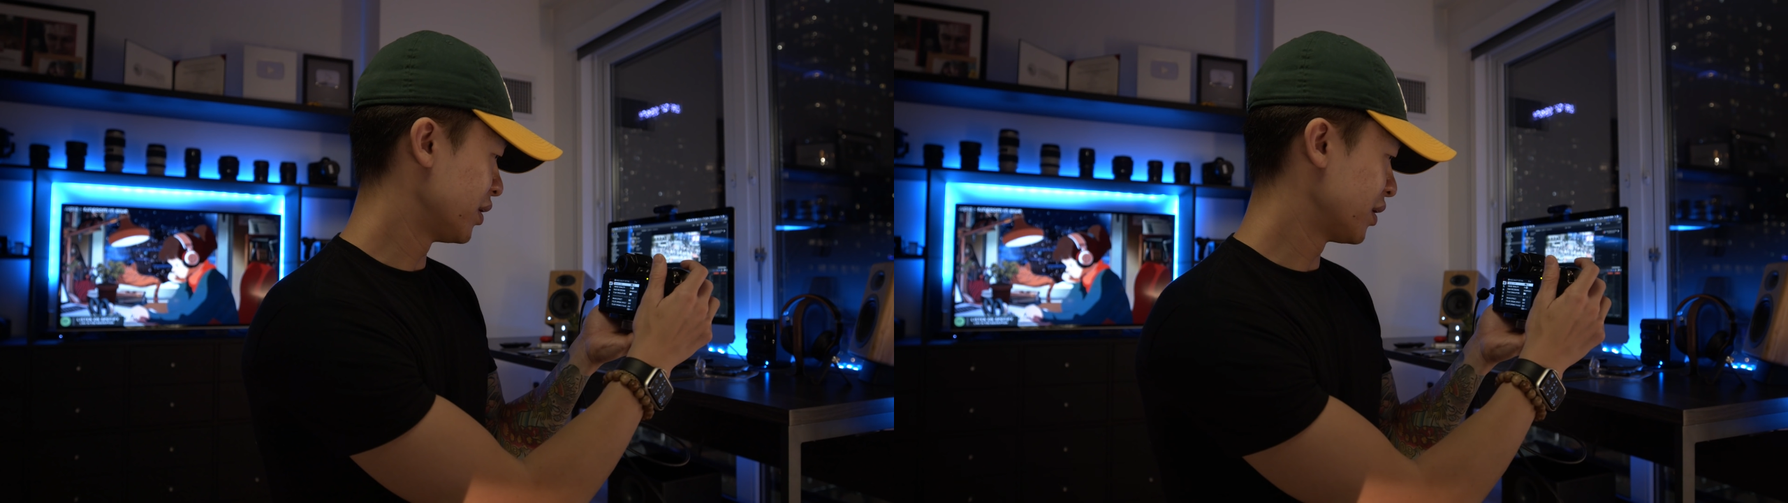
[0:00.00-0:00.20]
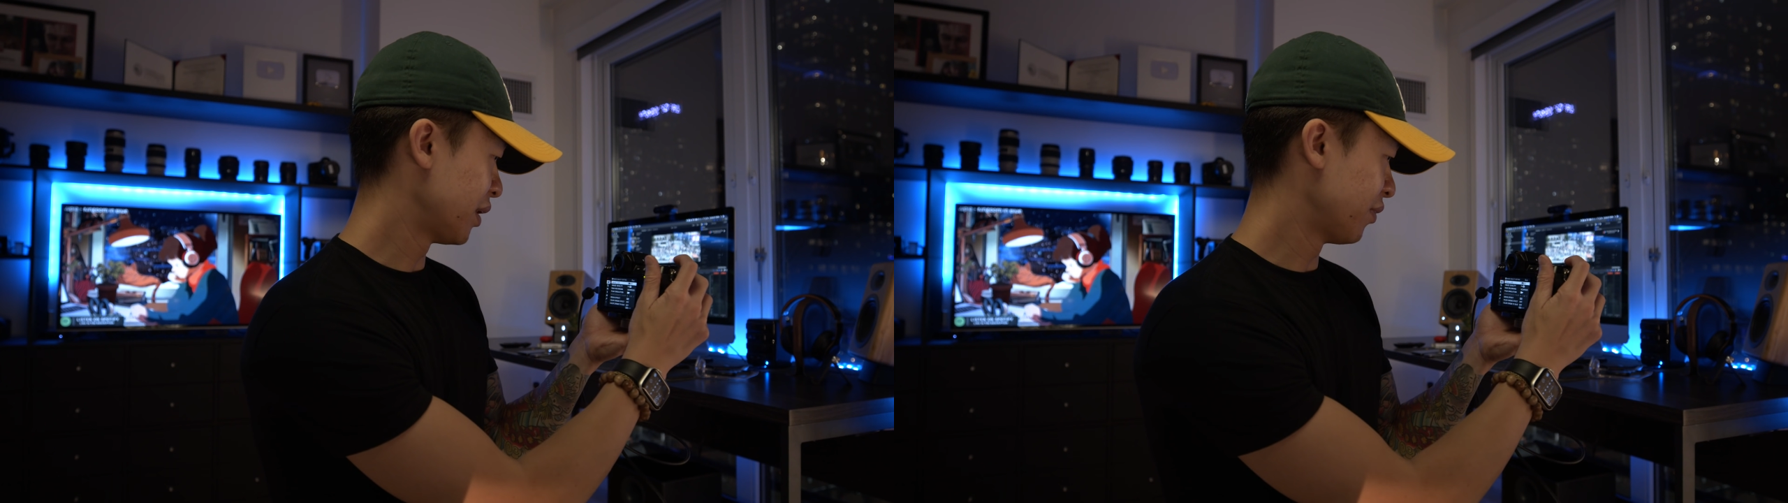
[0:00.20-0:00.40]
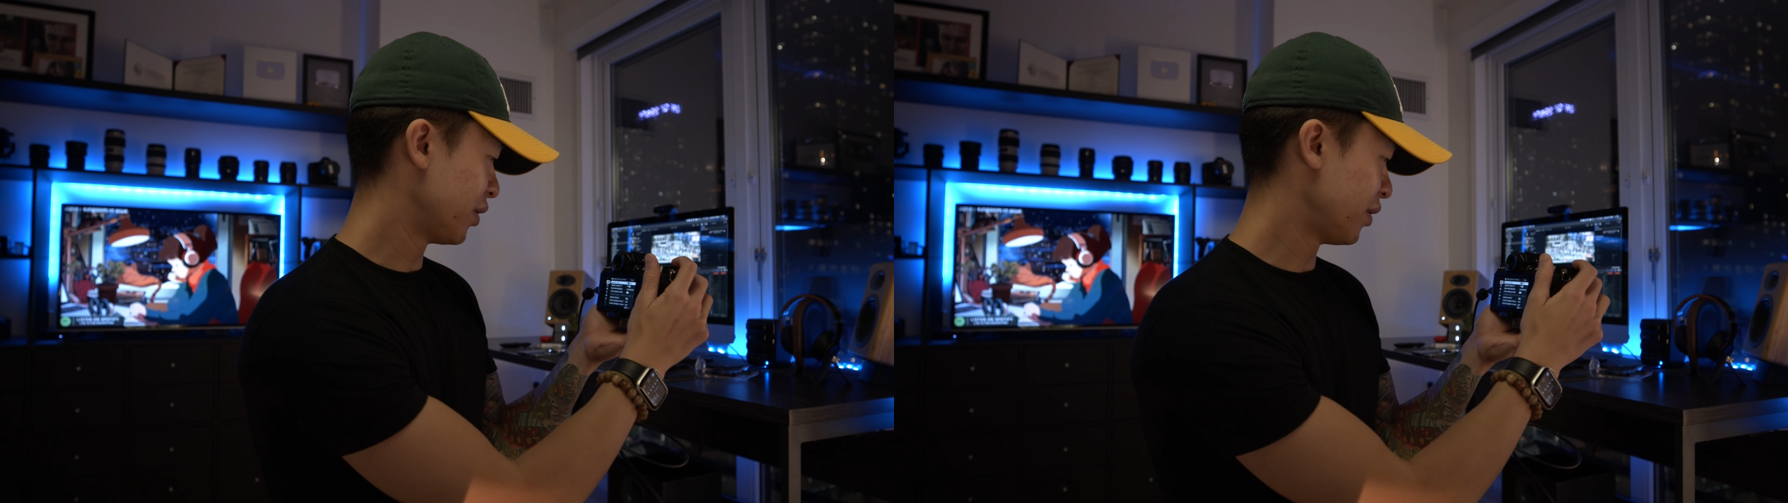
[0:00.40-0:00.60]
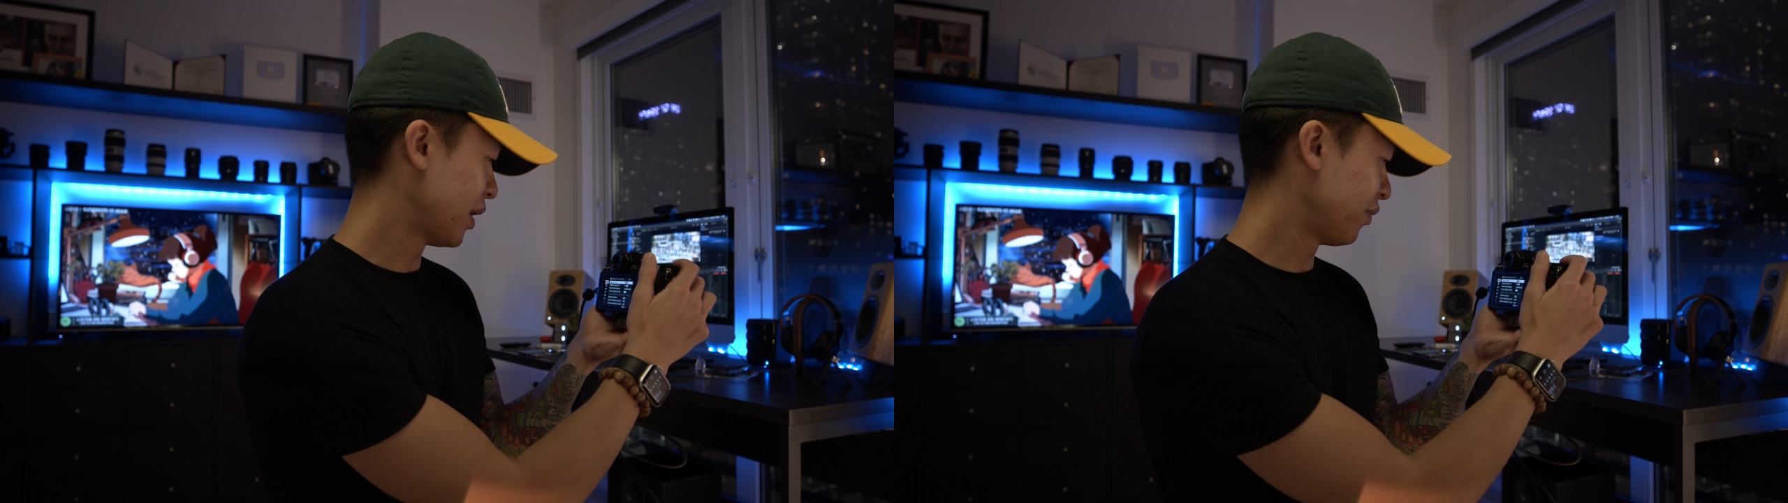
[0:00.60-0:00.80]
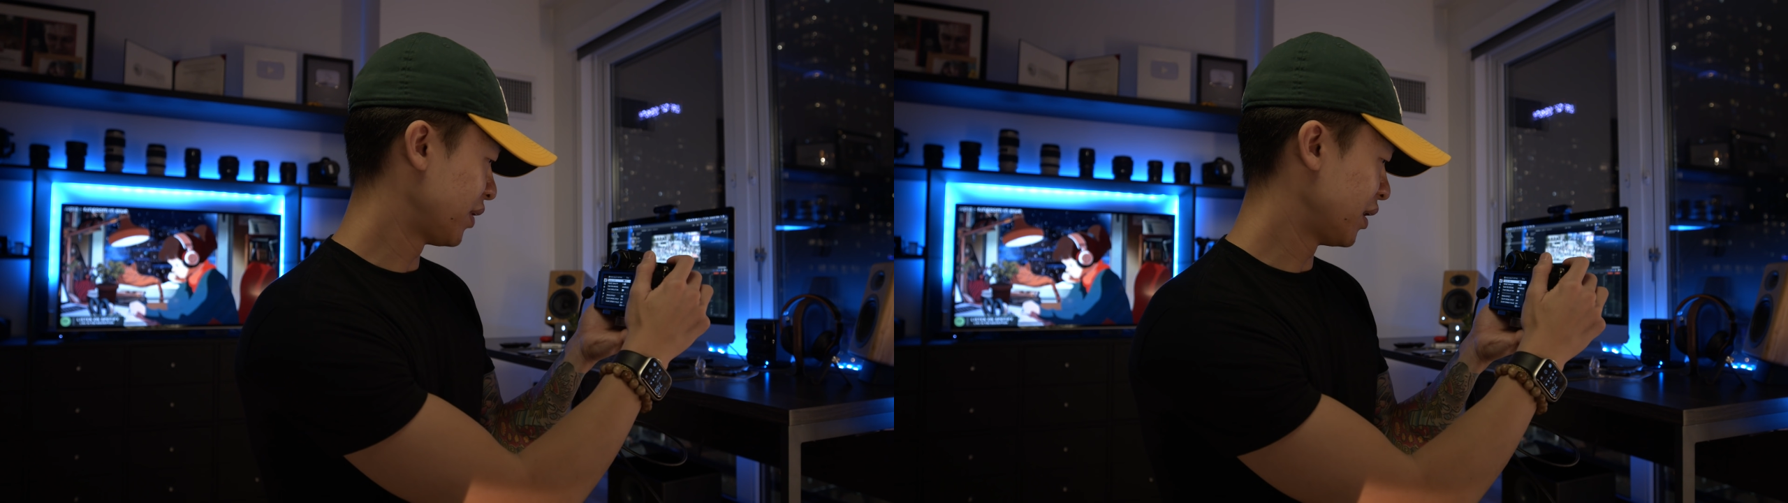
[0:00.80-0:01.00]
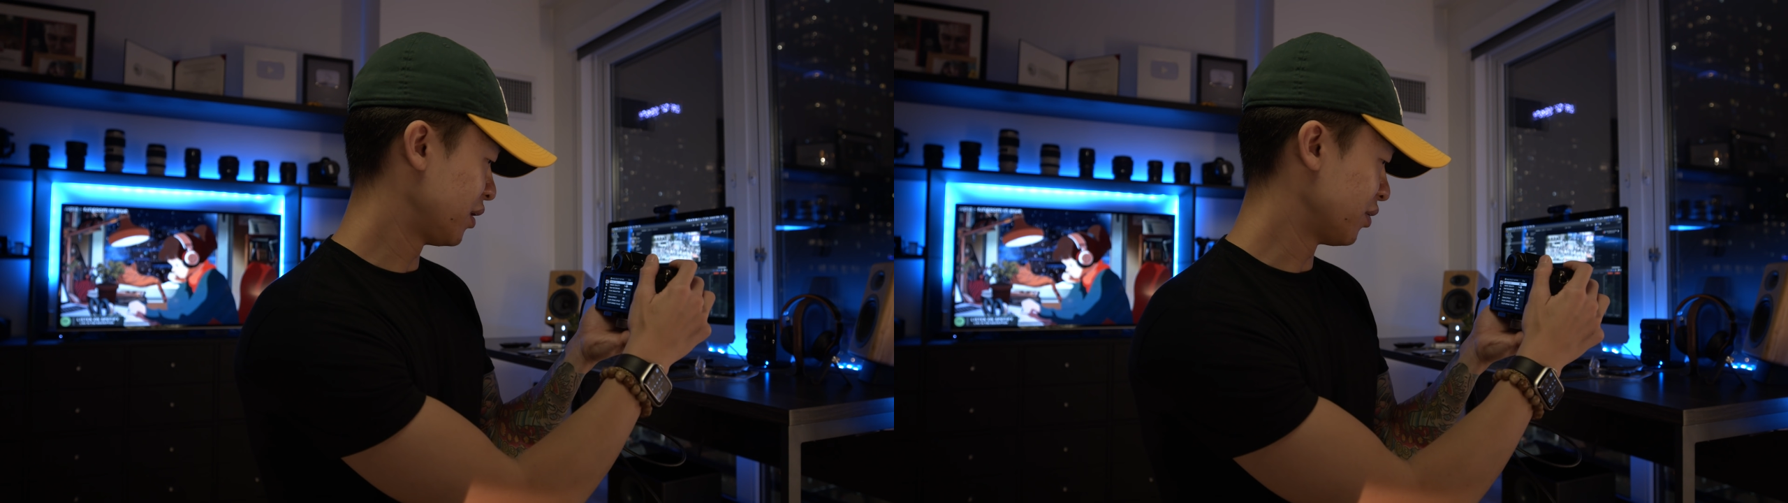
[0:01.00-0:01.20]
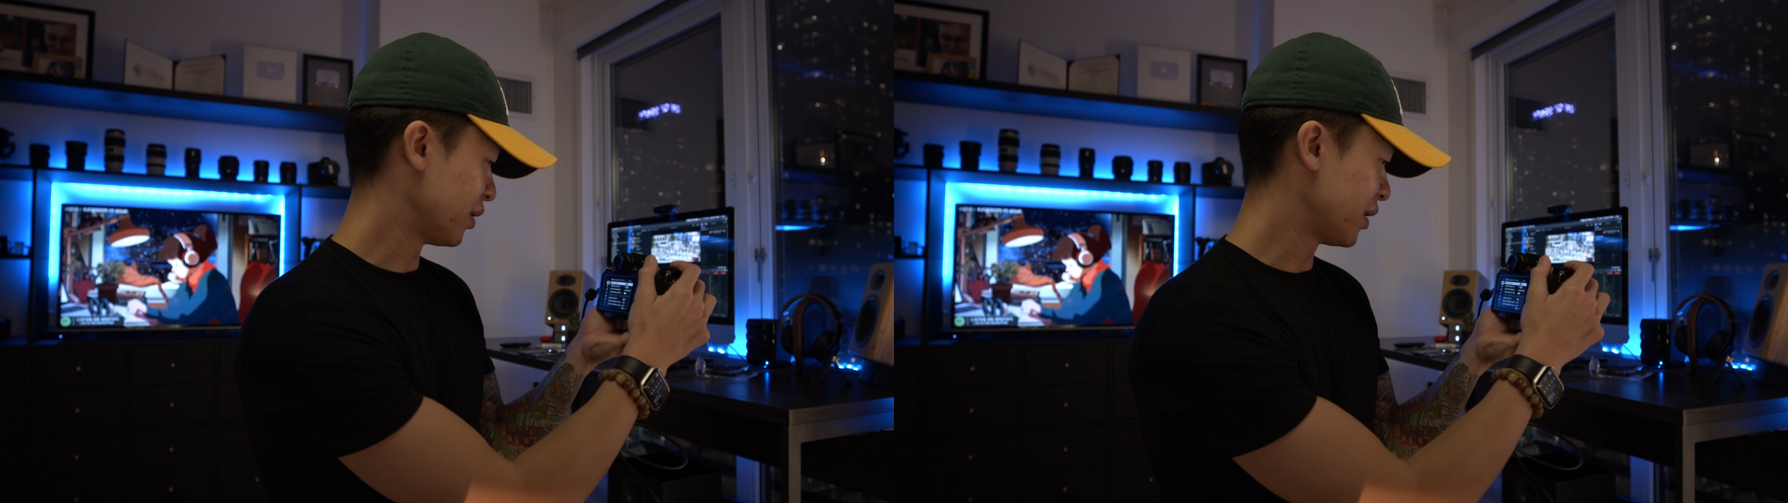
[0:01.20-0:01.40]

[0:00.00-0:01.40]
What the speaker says: Just say when you're navigating through the